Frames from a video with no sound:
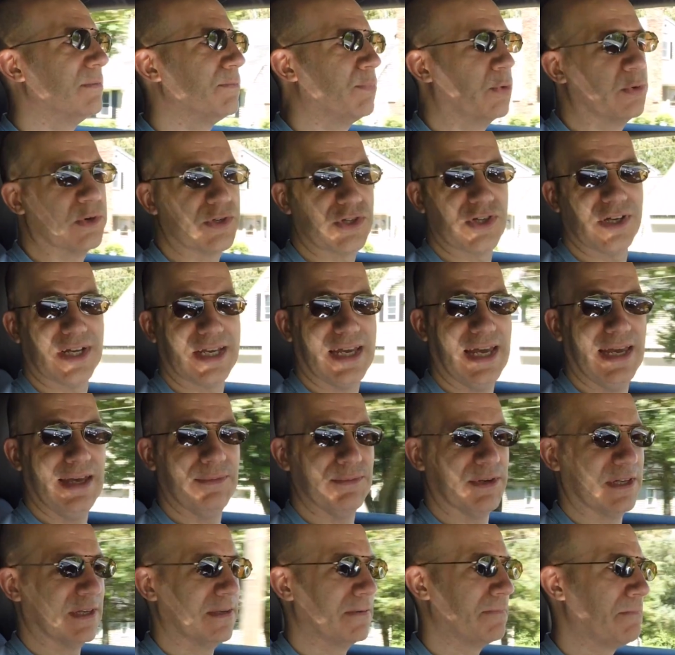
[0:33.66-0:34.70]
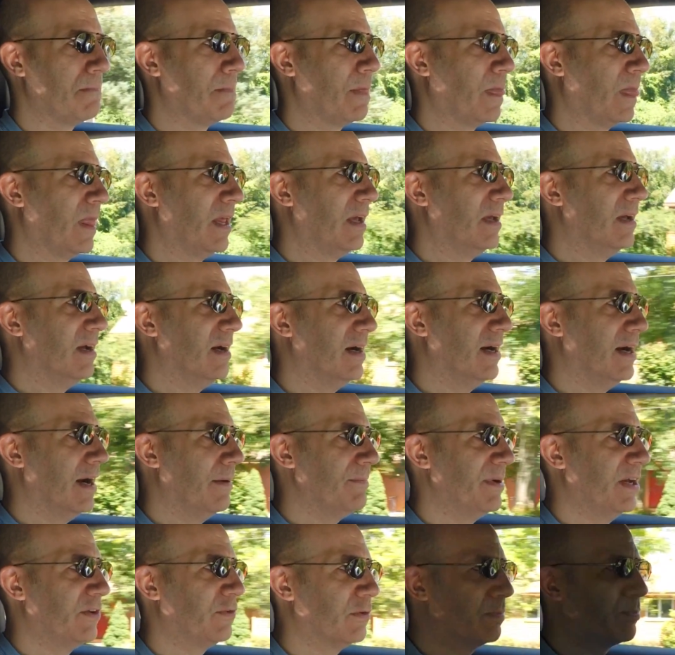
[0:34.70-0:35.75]
Porsche Cayman.
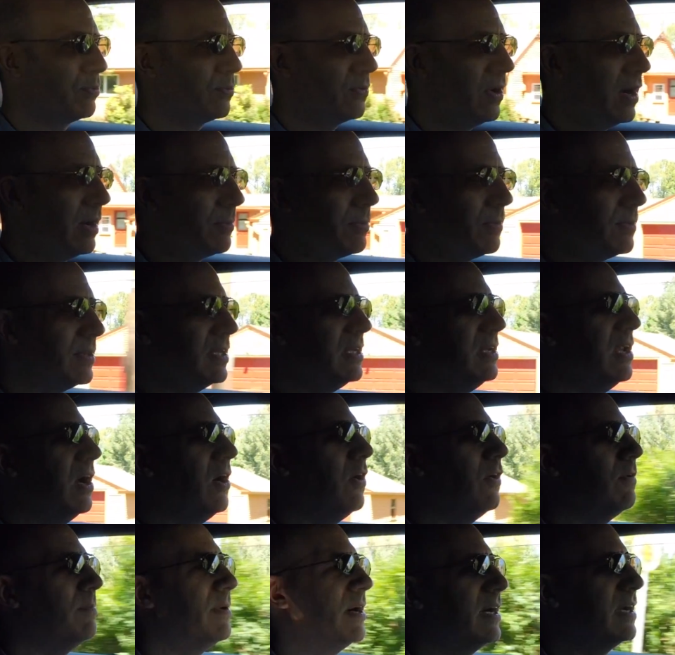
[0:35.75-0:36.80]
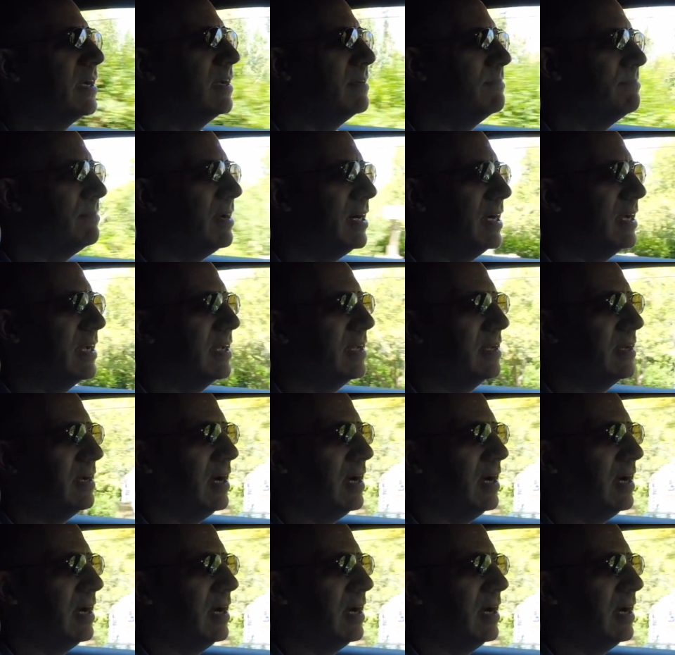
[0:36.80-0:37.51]
As you probably know by my